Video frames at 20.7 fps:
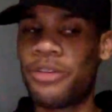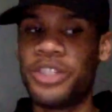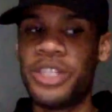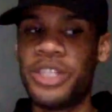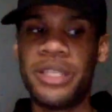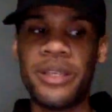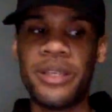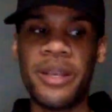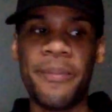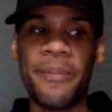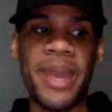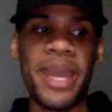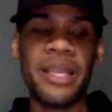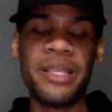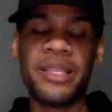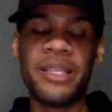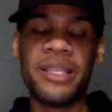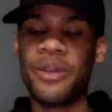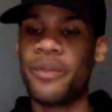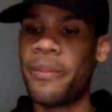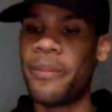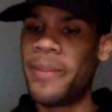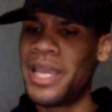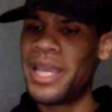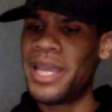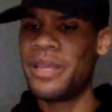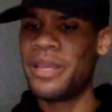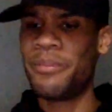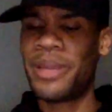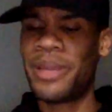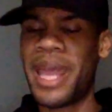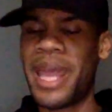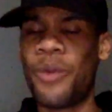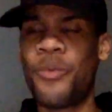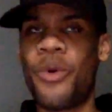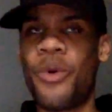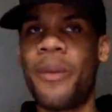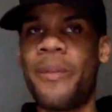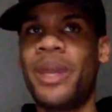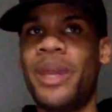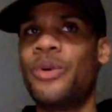She's an amazing, amazing black
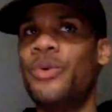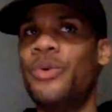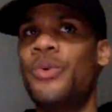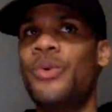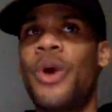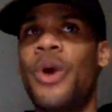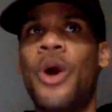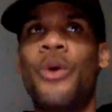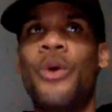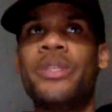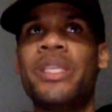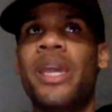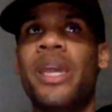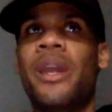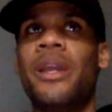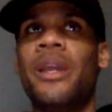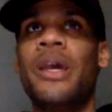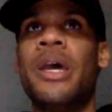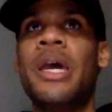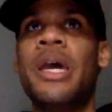woman who owns a